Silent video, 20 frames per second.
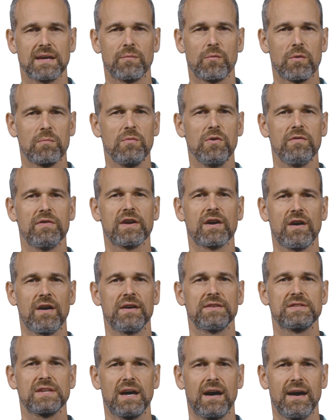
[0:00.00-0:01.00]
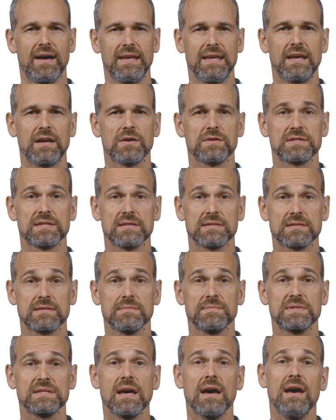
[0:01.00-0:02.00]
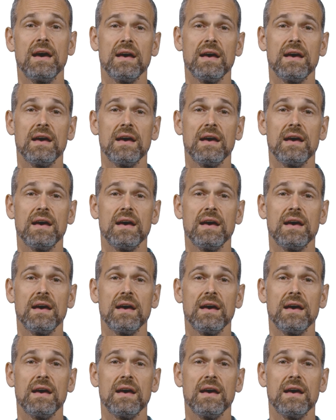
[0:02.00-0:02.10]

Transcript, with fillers: and we're moving on to ecosystems,